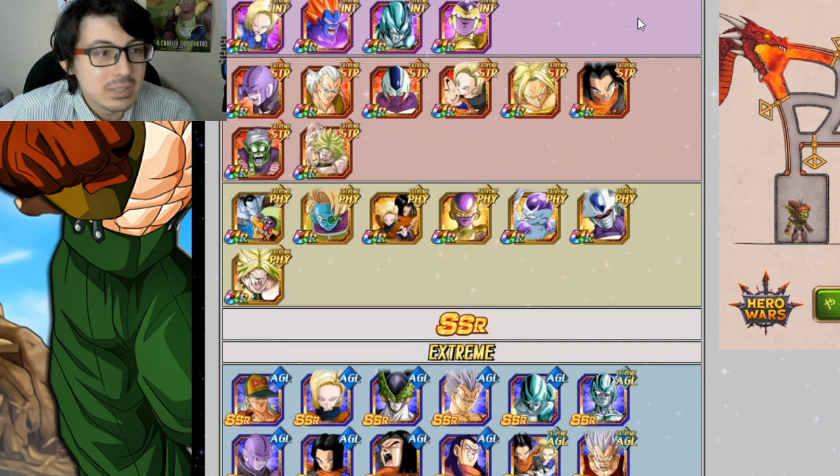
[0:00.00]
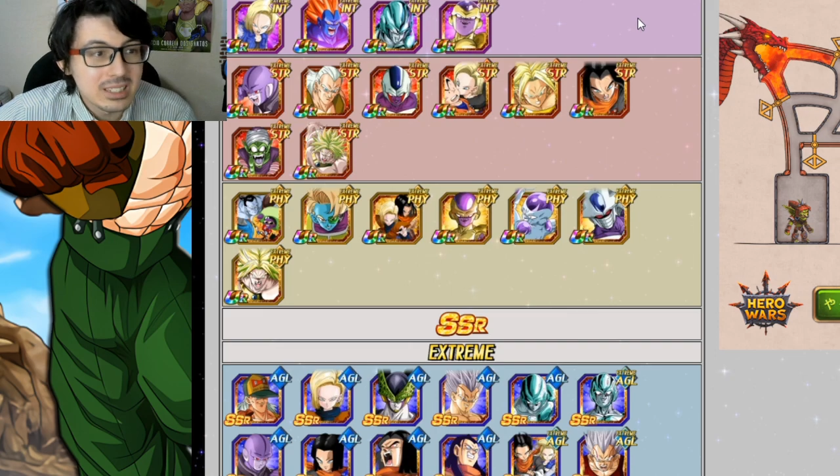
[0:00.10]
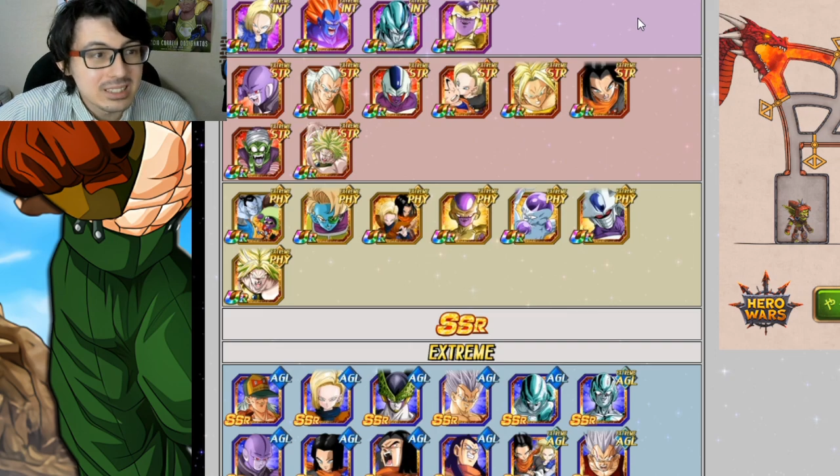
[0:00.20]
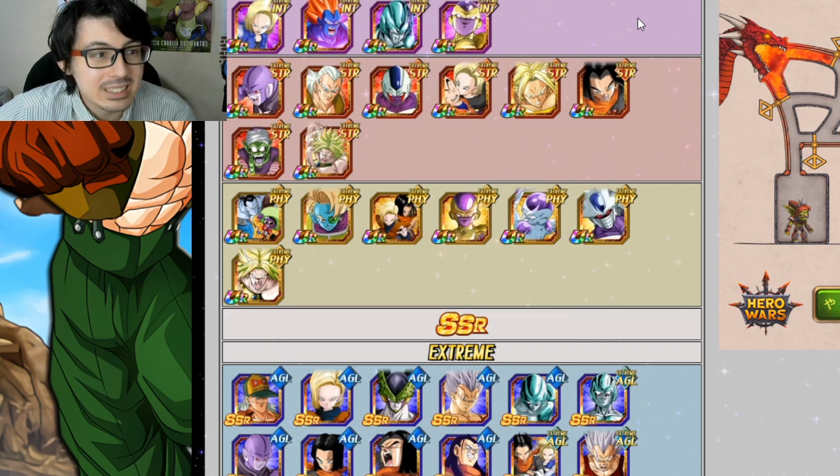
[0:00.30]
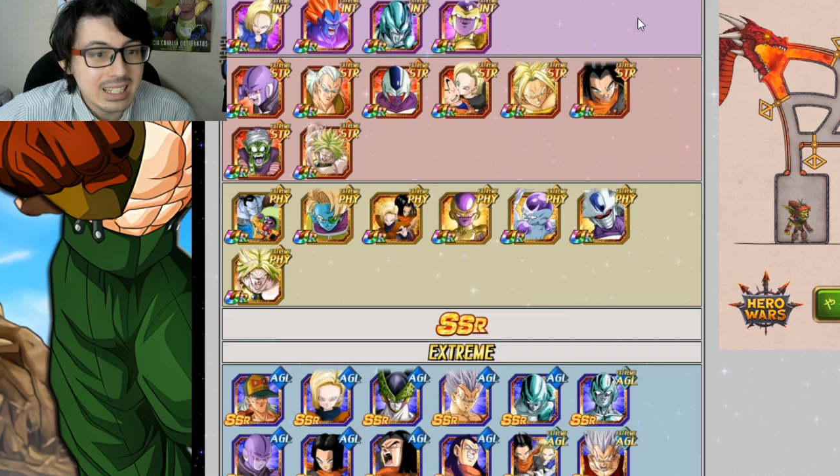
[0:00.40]
he
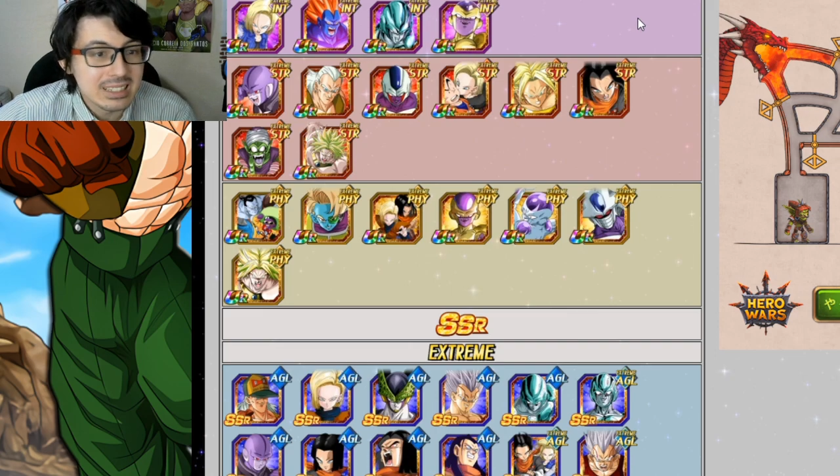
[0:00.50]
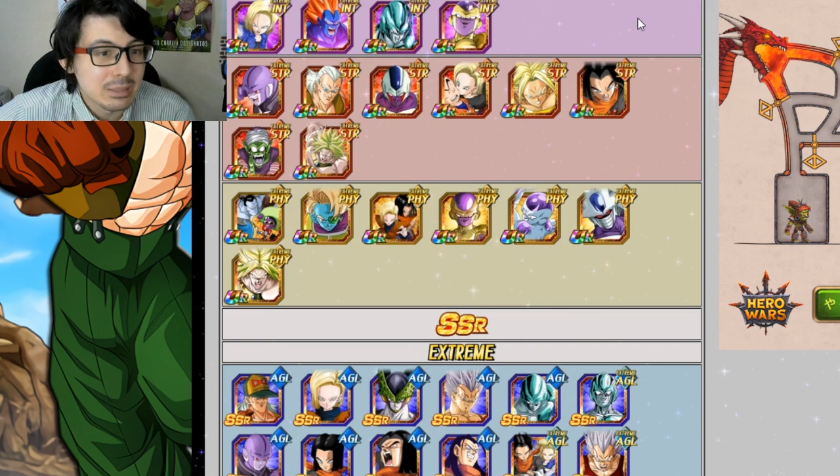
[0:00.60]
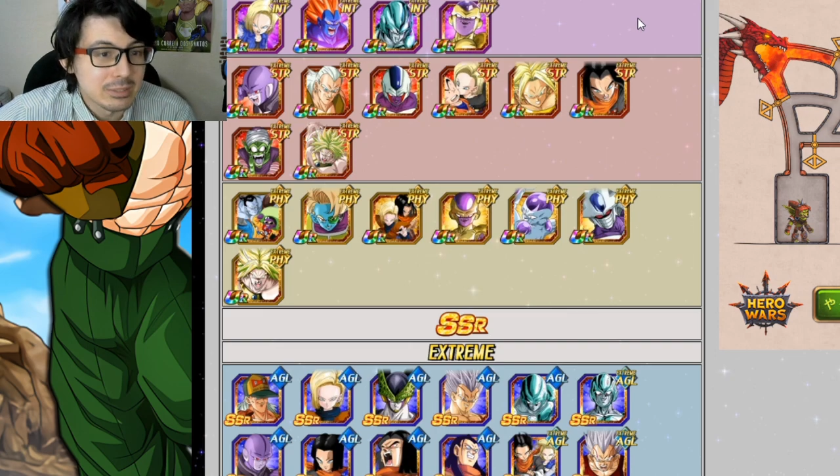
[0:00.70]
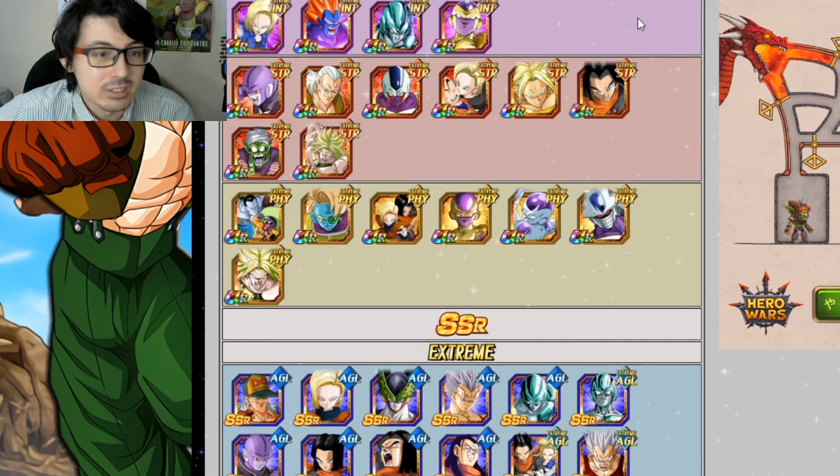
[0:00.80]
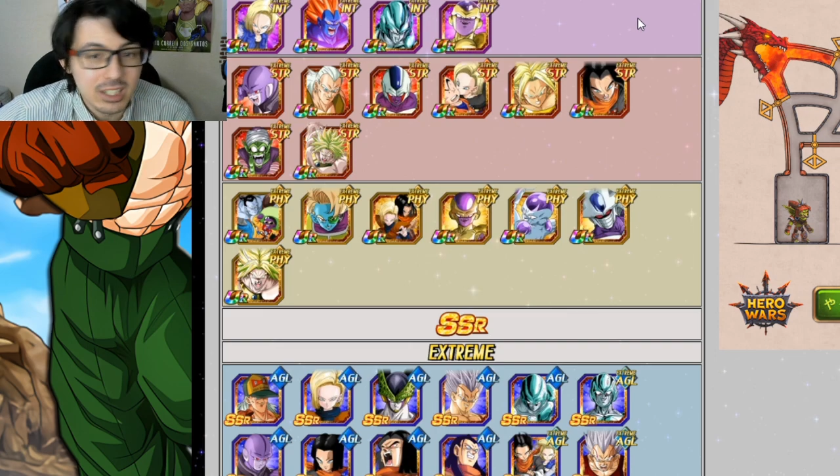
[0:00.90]
doesn't get that
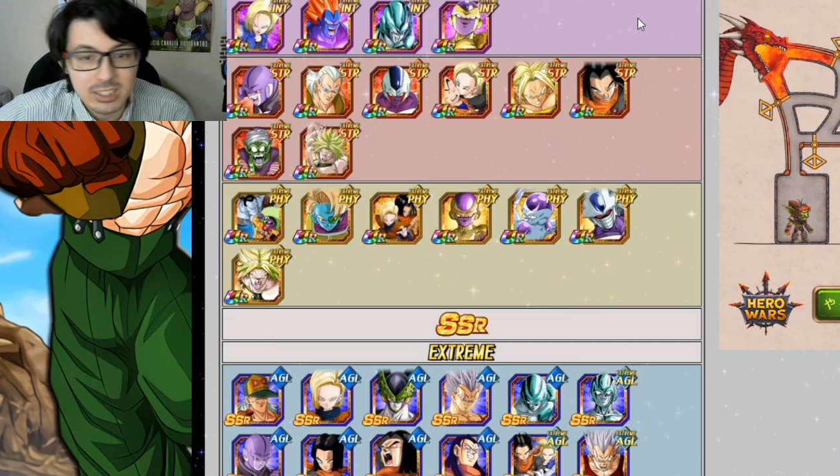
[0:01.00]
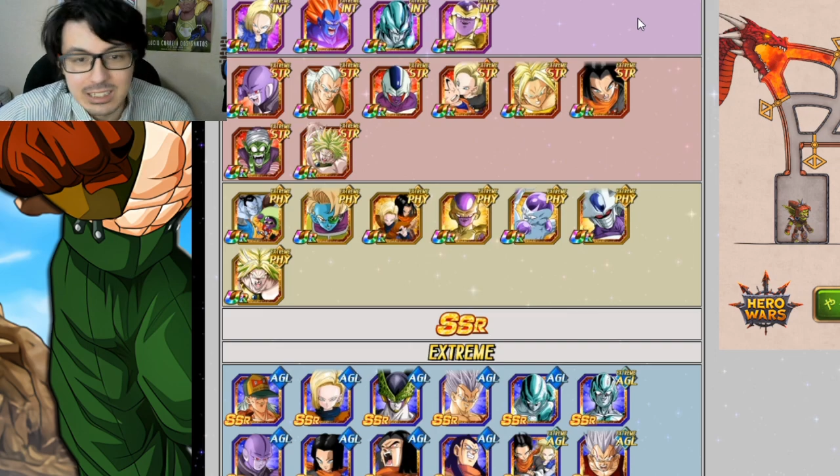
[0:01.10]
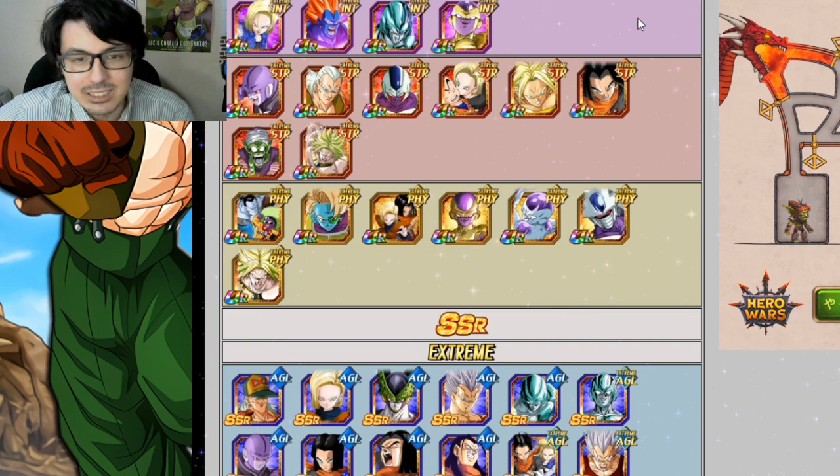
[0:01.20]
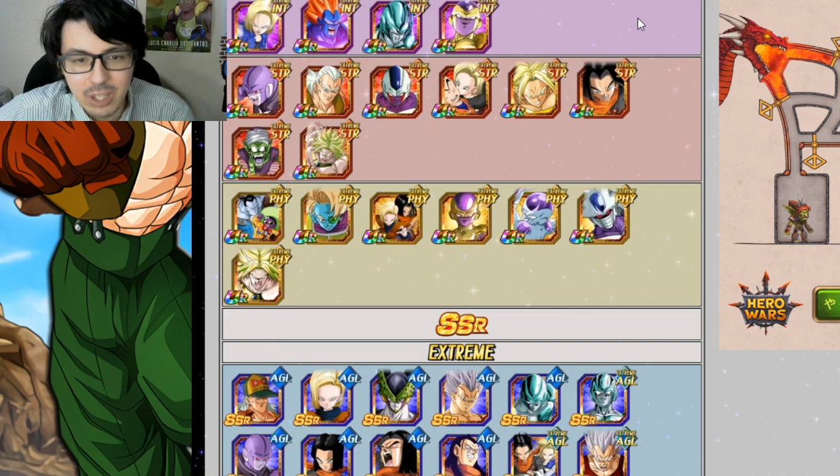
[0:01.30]
damage reduction.